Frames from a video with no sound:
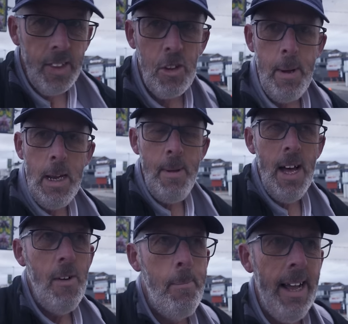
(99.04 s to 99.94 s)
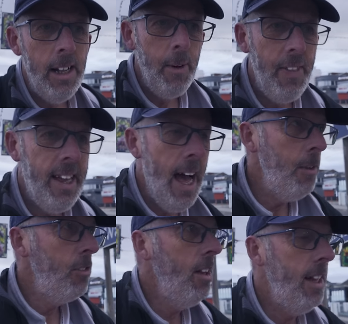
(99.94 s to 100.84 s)
there's been a bit of a battle with the
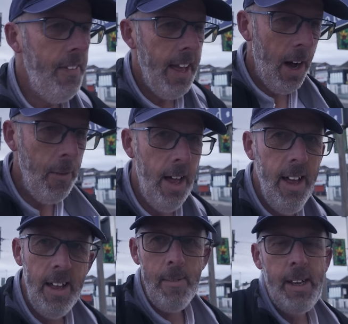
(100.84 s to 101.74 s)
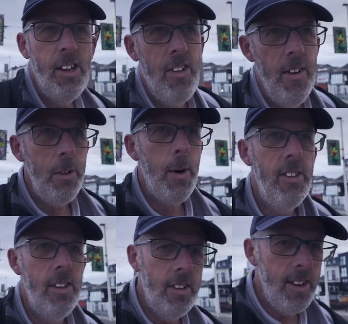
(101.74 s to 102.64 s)
council and the owner because they only
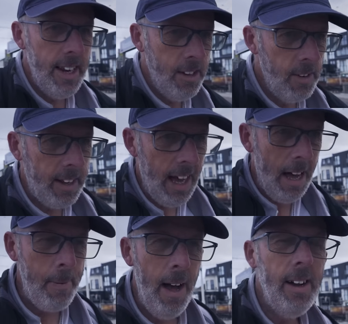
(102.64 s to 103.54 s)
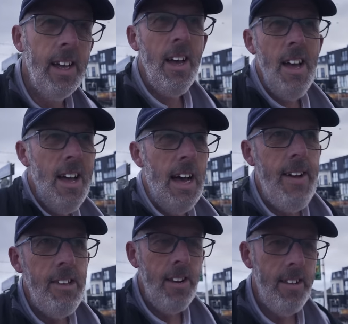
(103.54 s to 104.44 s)
wanted to turn it into a car park,
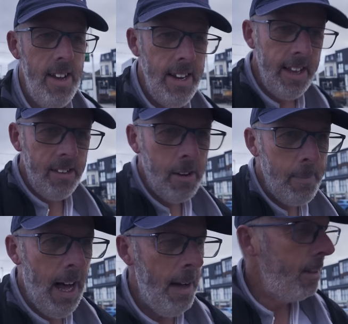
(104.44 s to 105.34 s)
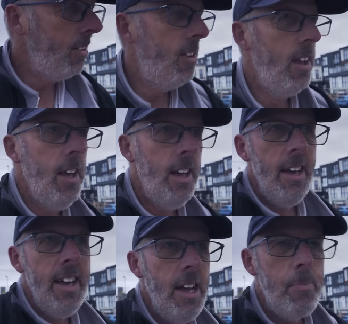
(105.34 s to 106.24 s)
eventually turn it into apartments.
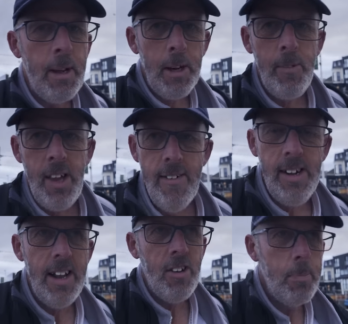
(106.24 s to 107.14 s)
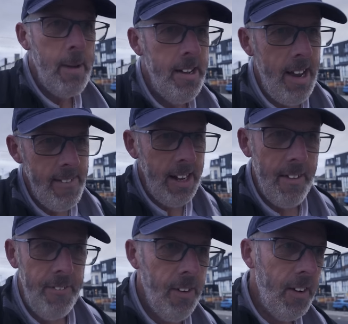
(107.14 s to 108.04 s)
It's become derelict, it's been
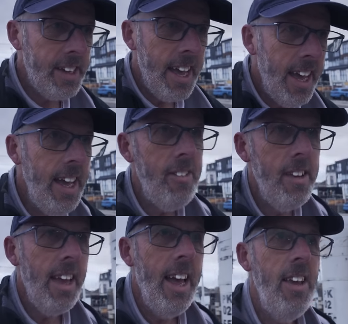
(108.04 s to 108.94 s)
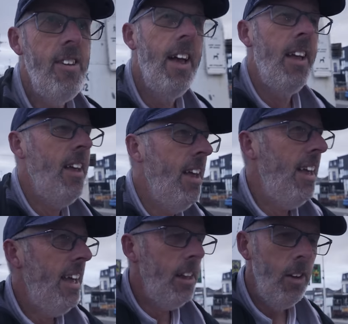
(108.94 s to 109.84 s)
derelict for years and years.
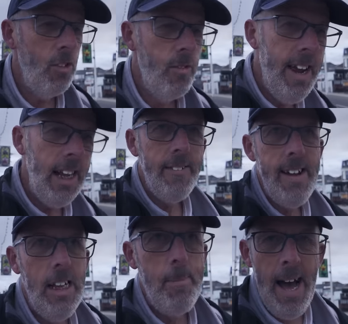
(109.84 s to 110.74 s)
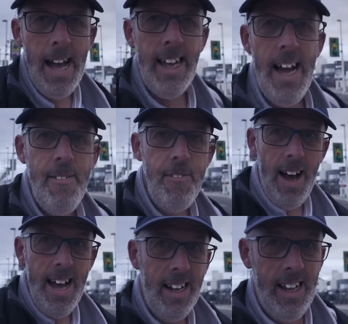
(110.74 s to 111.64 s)
Looks really, really bad. And
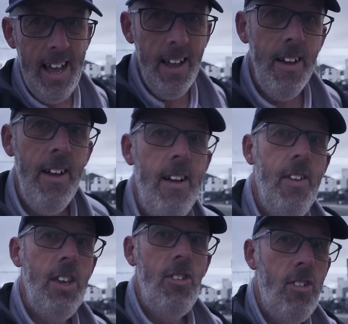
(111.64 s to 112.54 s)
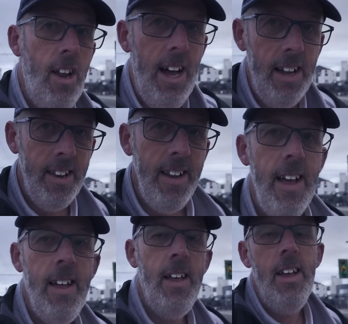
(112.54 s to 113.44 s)
finally, that's starting
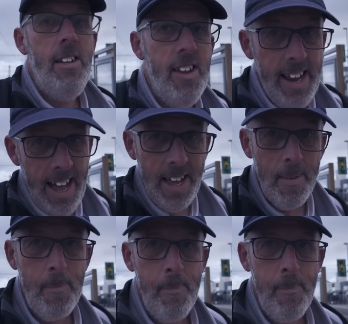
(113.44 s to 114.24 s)
today.